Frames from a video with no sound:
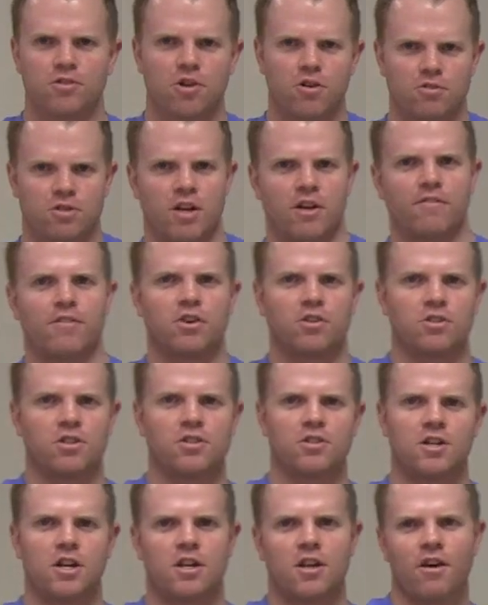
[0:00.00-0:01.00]
Cosine
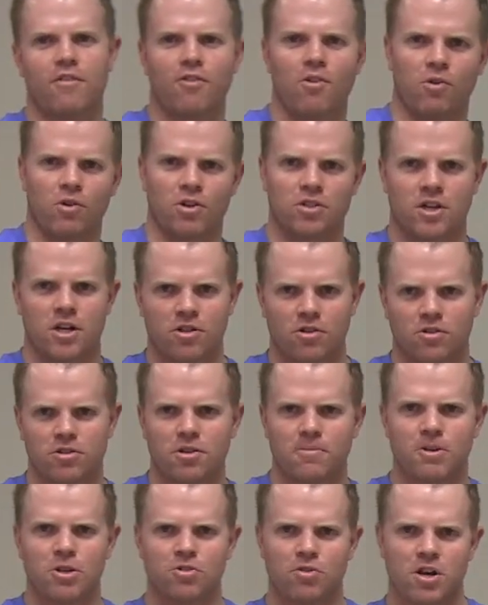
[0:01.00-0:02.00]
functions tend to have horizontal
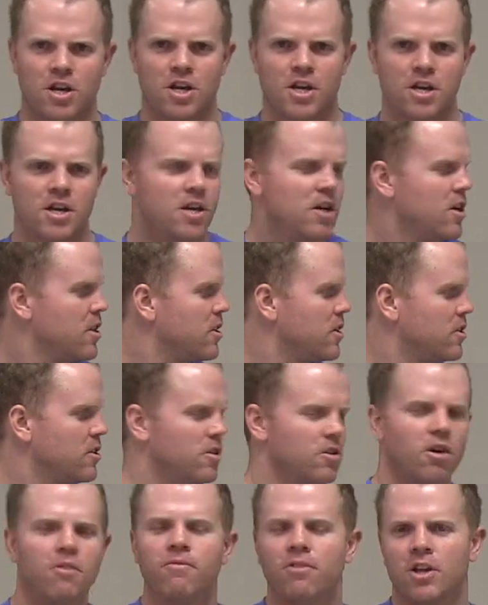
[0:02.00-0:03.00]
symmetry. This
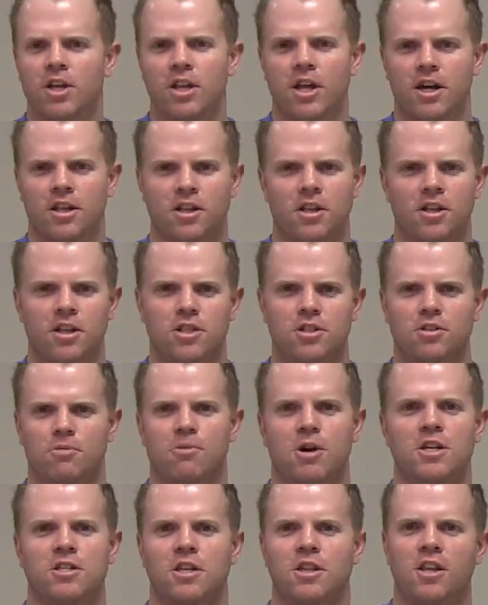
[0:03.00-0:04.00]
is hopefully like the least
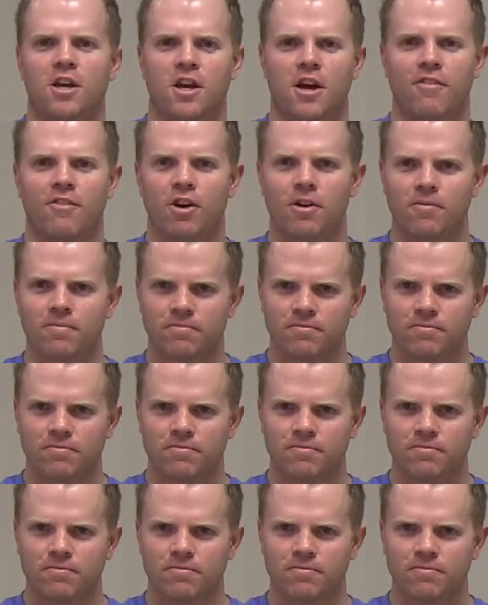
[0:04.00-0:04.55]
surprising thing ever.